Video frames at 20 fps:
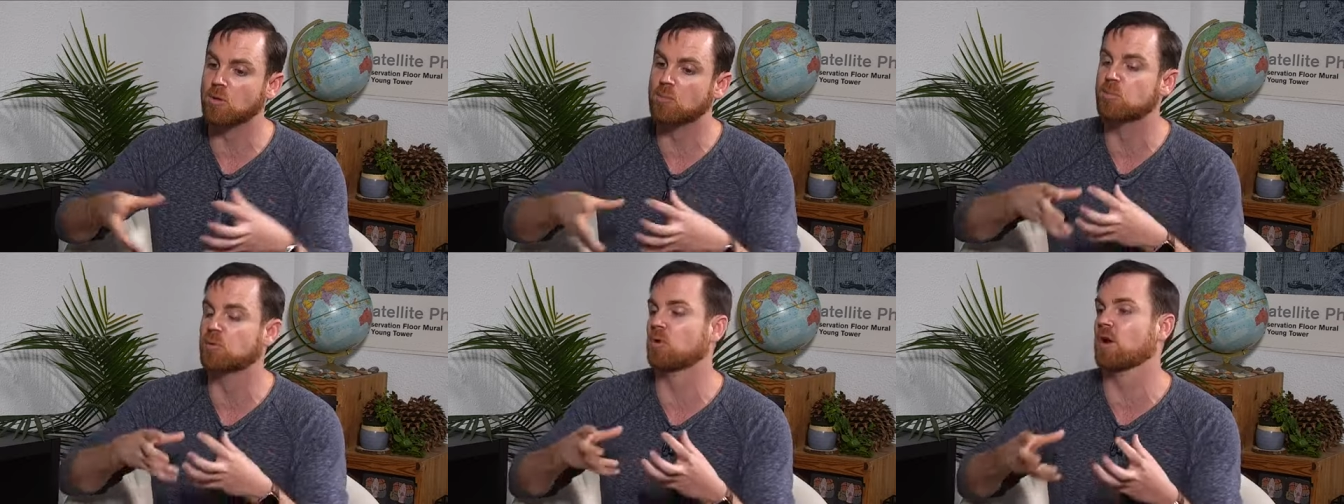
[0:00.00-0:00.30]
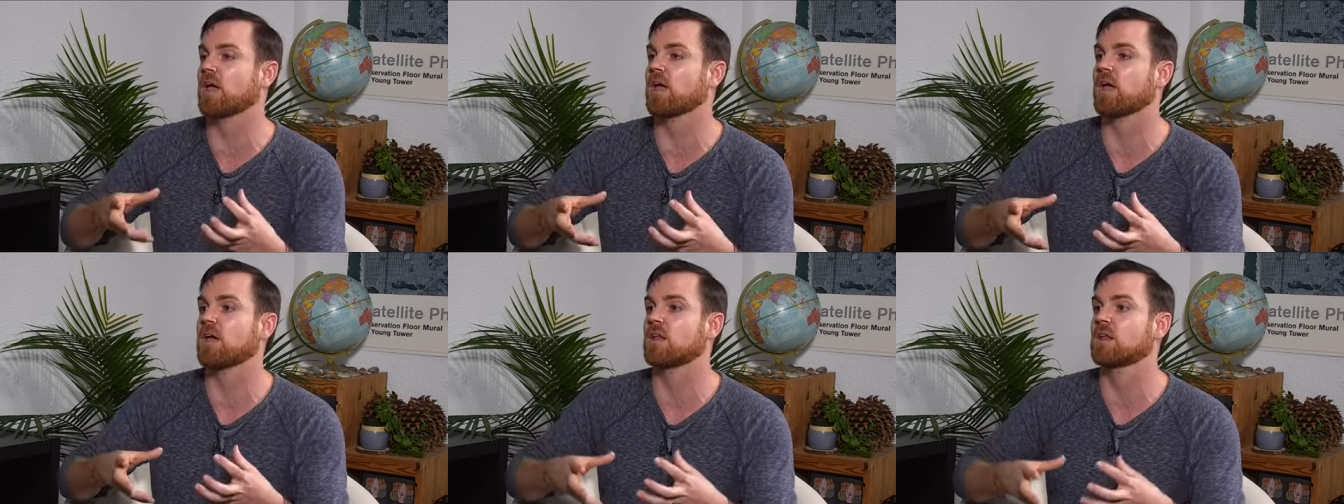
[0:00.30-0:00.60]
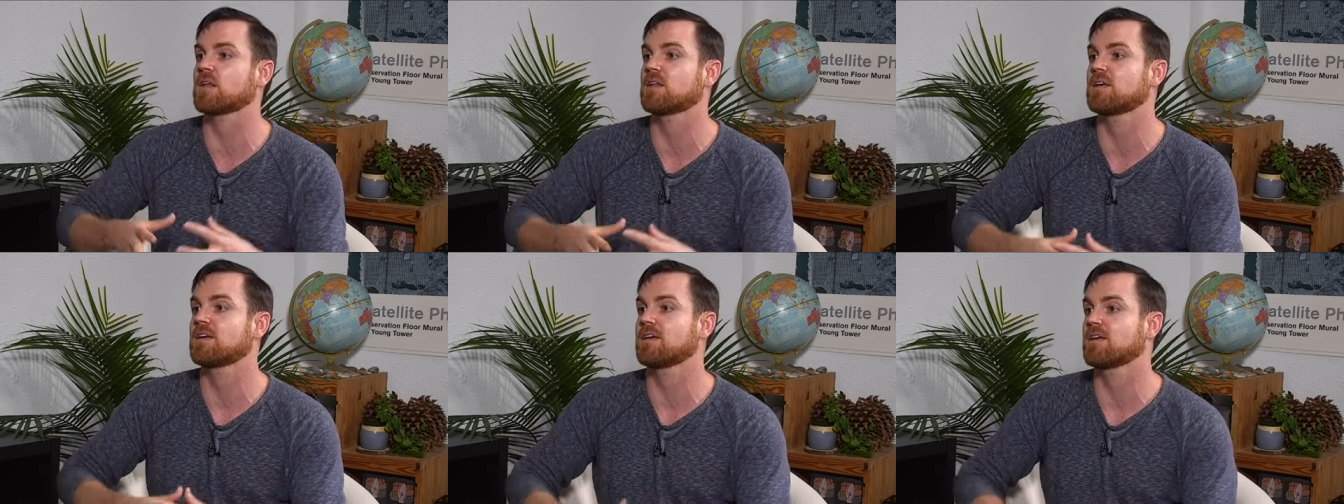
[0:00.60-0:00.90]
brain,
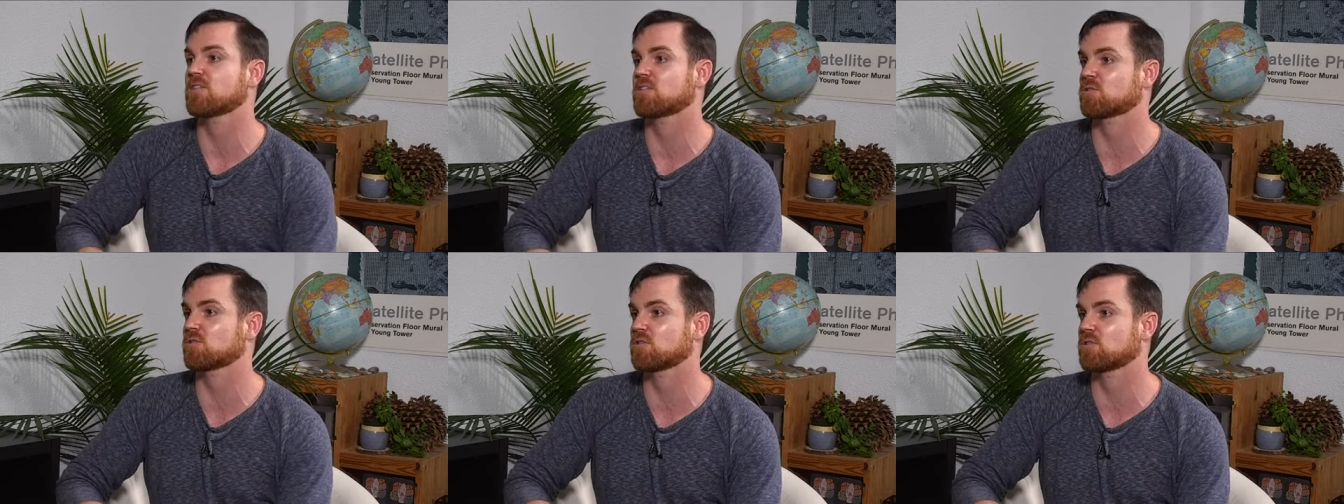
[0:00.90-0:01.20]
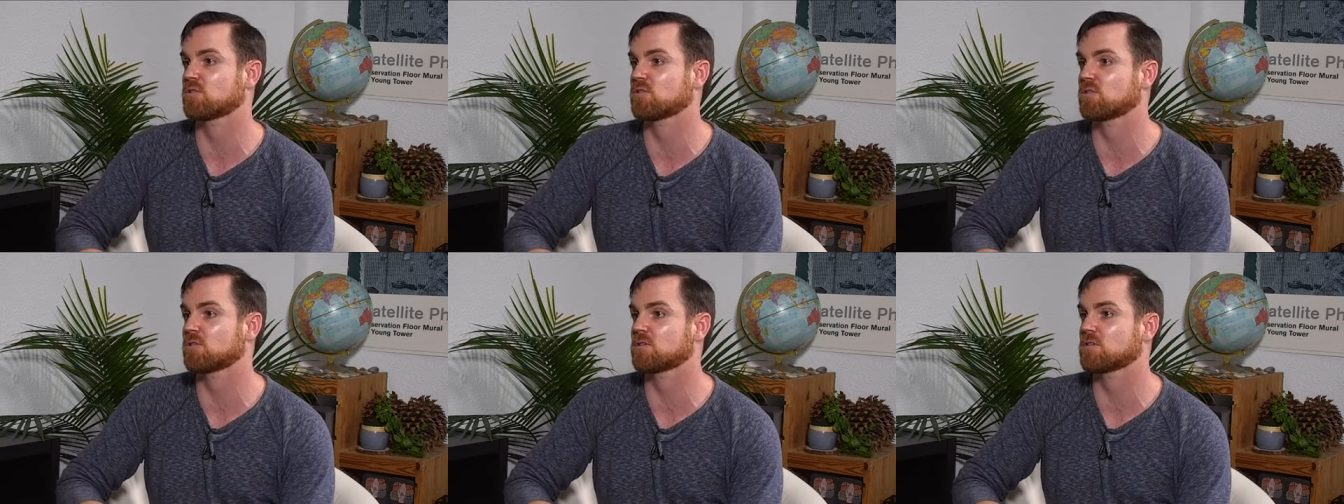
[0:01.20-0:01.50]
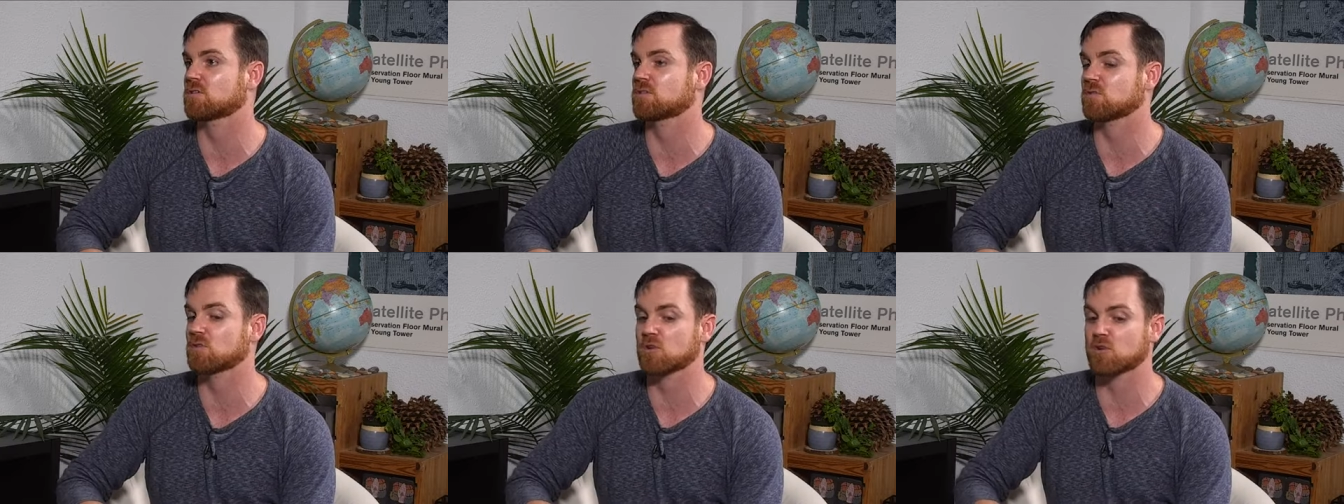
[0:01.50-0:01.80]
brain yeah. through
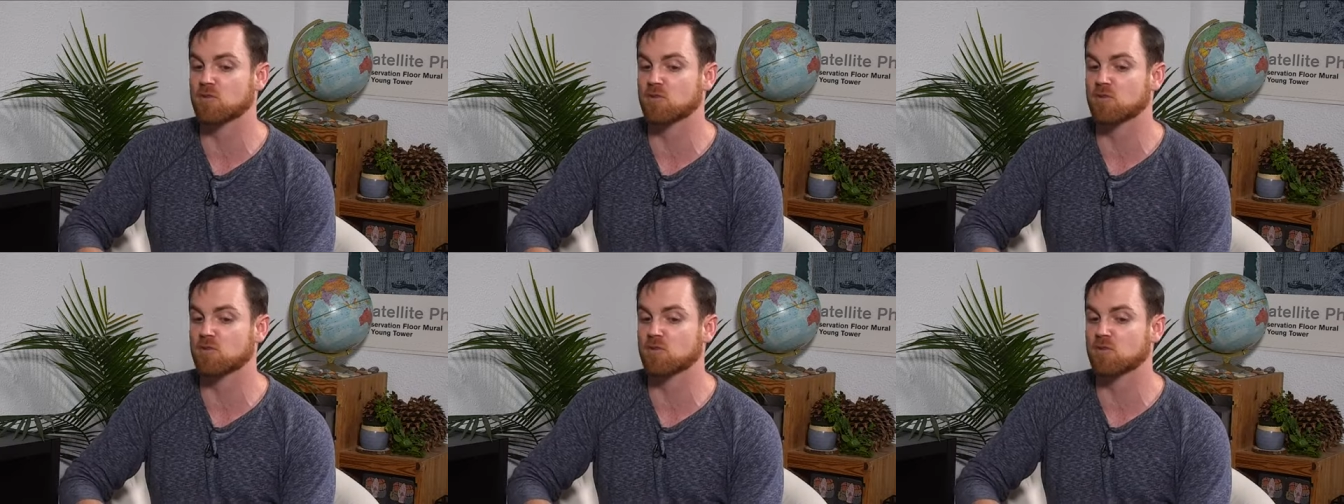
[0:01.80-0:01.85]
through your